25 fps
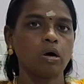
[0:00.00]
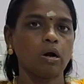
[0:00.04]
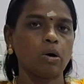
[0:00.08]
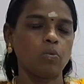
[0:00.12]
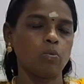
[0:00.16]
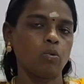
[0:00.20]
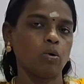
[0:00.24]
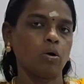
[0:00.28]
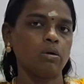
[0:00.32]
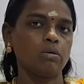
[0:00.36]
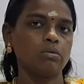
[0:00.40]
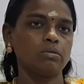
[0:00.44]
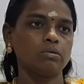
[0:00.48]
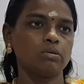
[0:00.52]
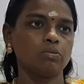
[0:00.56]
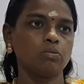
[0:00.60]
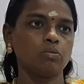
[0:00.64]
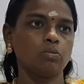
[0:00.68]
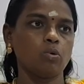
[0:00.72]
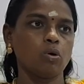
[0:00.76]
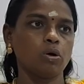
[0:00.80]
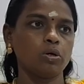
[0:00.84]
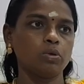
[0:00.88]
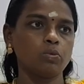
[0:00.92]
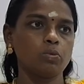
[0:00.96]

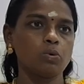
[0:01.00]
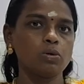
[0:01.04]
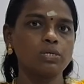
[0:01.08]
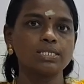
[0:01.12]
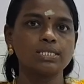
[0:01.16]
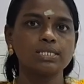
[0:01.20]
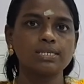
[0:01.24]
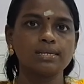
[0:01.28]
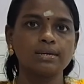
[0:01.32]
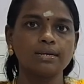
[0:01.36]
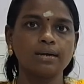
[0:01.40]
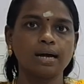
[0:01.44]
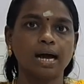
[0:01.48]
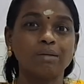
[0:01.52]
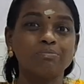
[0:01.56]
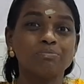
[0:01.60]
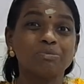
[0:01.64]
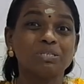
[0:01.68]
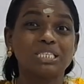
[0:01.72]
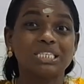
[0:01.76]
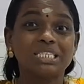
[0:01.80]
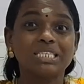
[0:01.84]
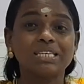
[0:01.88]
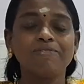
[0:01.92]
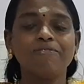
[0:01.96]
what was the
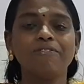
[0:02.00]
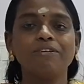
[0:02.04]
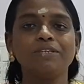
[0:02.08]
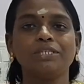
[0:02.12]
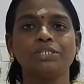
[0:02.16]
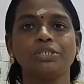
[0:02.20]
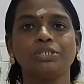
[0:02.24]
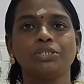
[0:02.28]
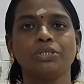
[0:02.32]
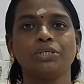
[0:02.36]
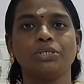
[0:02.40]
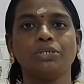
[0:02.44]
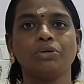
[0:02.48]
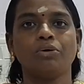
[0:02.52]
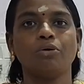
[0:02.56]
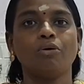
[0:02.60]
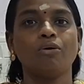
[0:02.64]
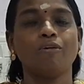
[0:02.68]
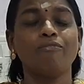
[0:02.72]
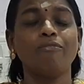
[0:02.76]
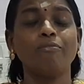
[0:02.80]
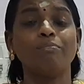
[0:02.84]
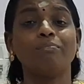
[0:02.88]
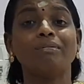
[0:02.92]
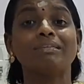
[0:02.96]
observation of
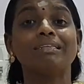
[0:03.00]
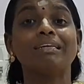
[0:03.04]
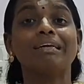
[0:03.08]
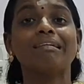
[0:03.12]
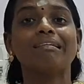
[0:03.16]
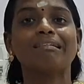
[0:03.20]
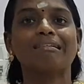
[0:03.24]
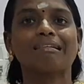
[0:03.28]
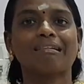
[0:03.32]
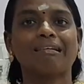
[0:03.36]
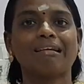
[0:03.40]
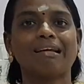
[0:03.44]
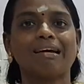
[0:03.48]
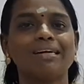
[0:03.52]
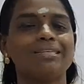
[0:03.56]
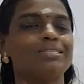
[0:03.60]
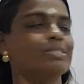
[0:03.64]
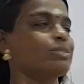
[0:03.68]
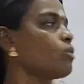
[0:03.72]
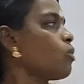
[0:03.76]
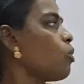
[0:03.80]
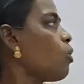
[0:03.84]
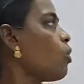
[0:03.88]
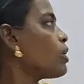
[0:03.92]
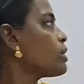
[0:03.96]
middle class
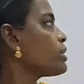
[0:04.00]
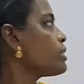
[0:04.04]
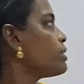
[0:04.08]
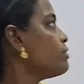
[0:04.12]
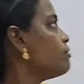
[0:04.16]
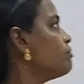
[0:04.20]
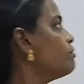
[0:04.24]
on the